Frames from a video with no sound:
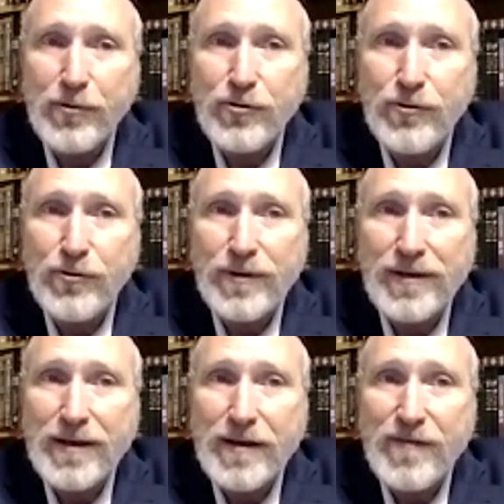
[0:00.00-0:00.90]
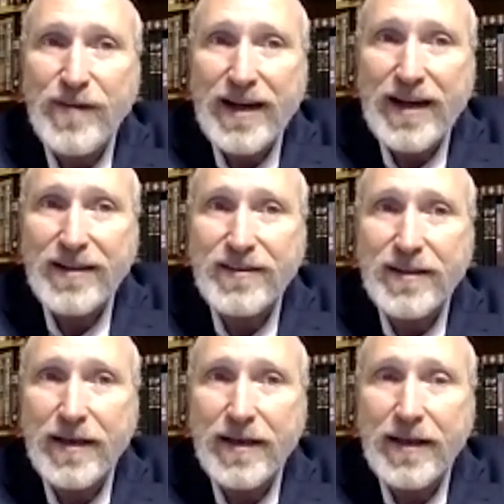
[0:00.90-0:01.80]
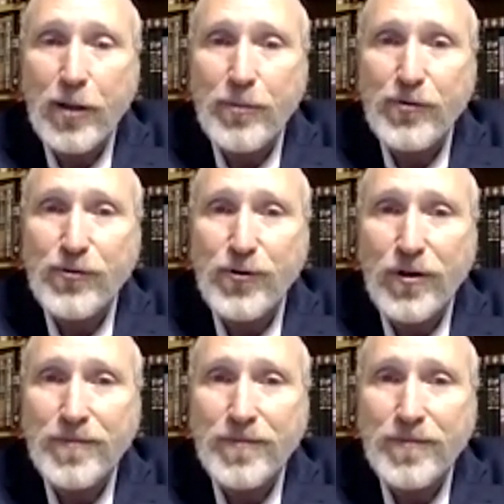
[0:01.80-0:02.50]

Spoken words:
to affect and help us all.